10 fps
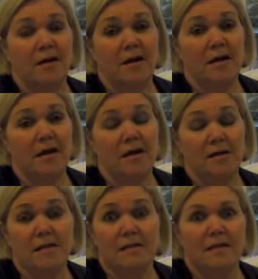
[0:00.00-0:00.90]

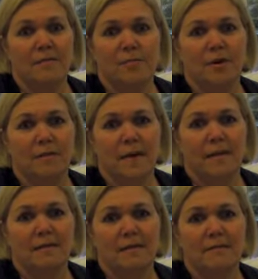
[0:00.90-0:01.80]
I think that's pretty
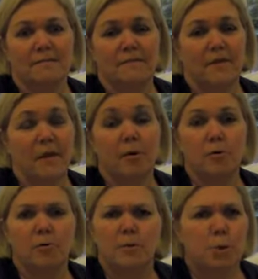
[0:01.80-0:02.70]
amazing. For someone
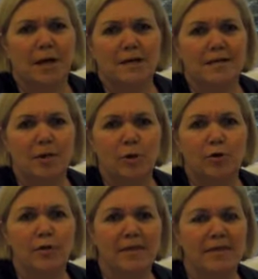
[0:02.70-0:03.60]
who's trained as a
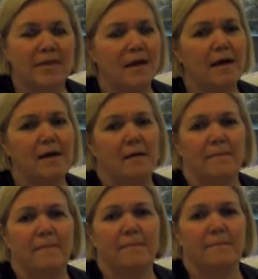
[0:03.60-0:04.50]
nurse,
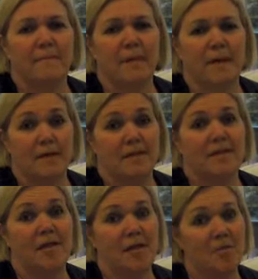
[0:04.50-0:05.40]

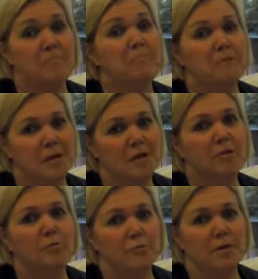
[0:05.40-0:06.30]
it's a pretty
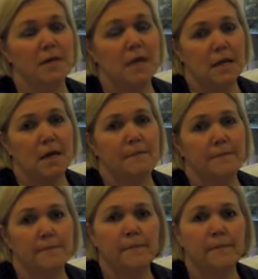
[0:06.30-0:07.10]
good income.